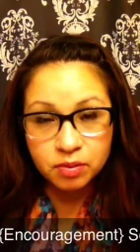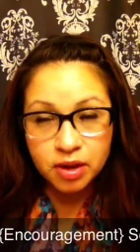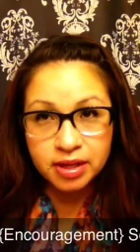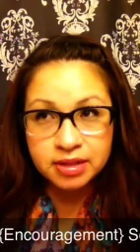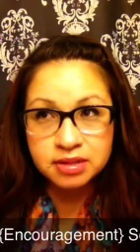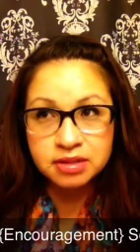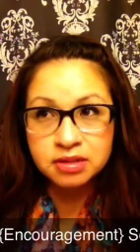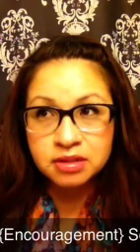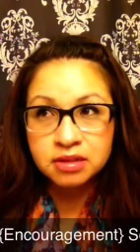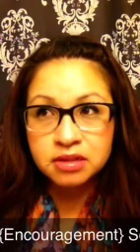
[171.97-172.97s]
Why is
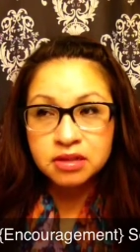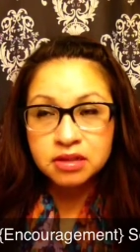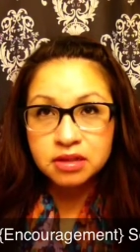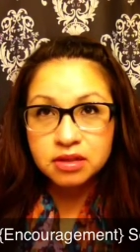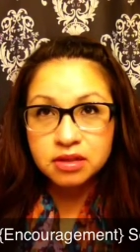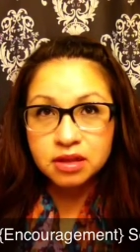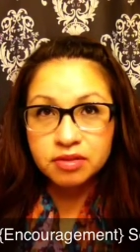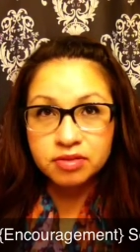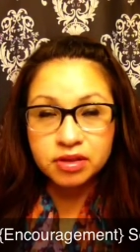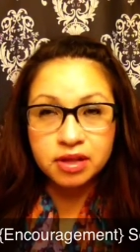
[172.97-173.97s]
I
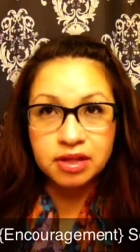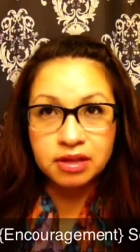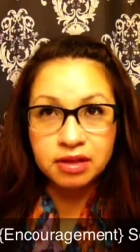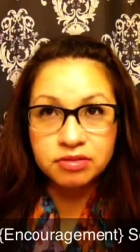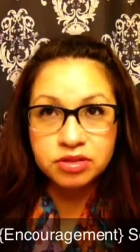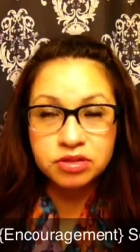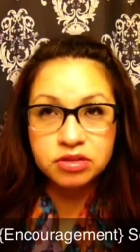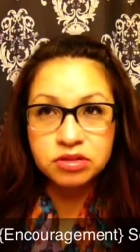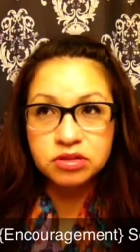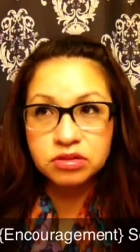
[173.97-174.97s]
feel like life is
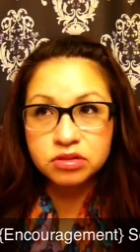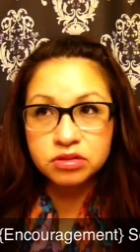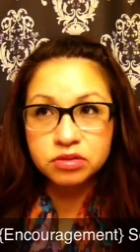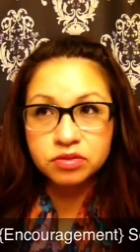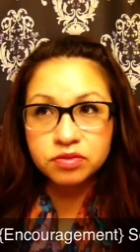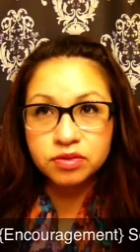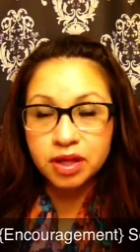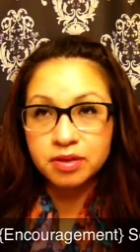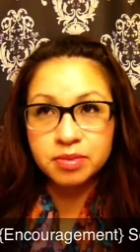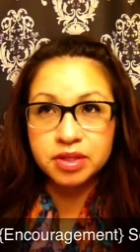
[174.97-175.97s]
just
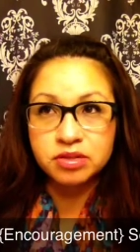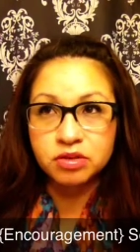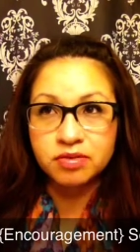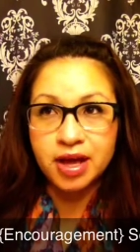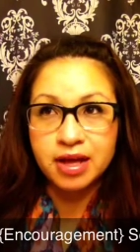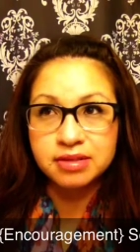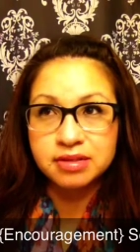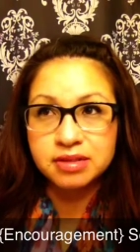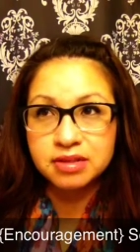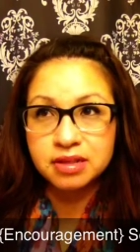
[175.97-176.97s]
flying by so
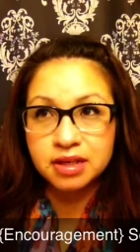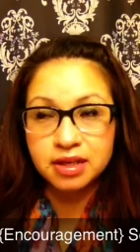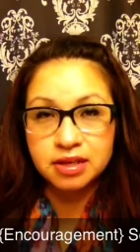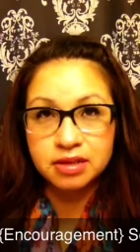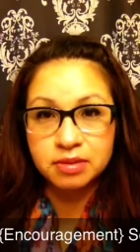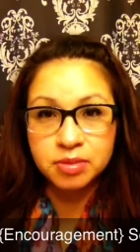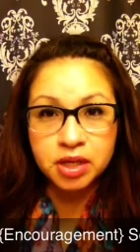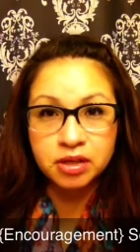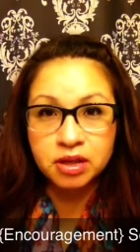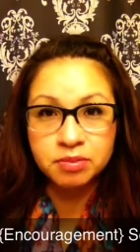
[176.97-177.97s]
fast and I'm
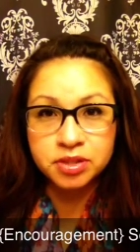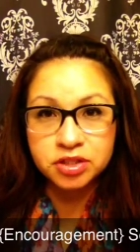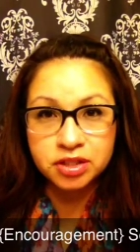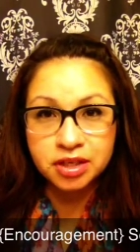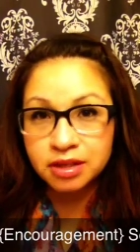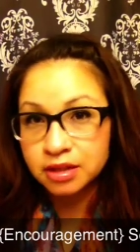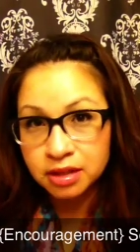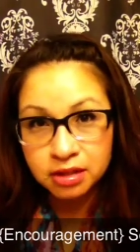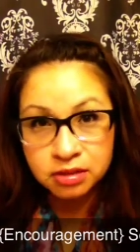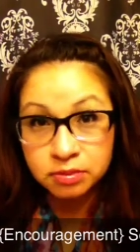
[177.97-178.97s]
not accomplishing
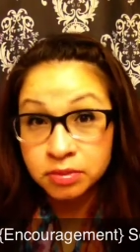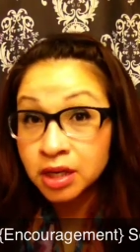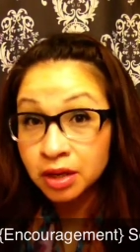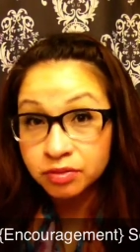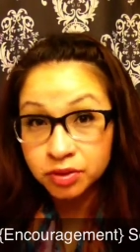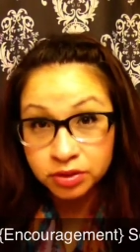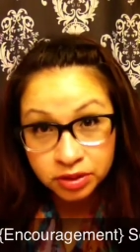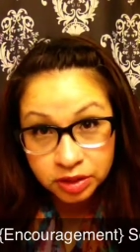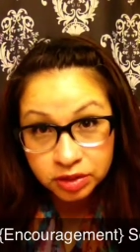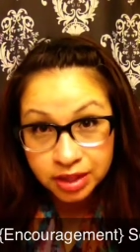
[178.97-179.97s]
anything and I'm not
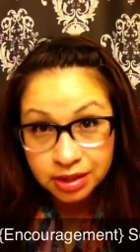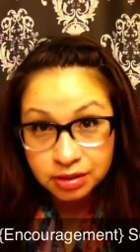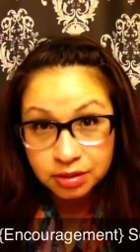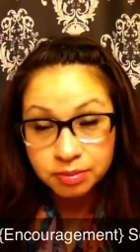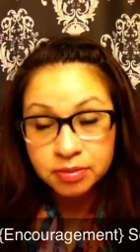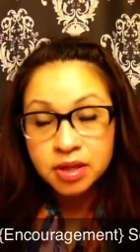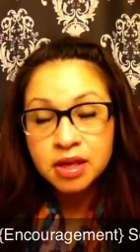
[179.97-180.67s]
furthering your kingdom.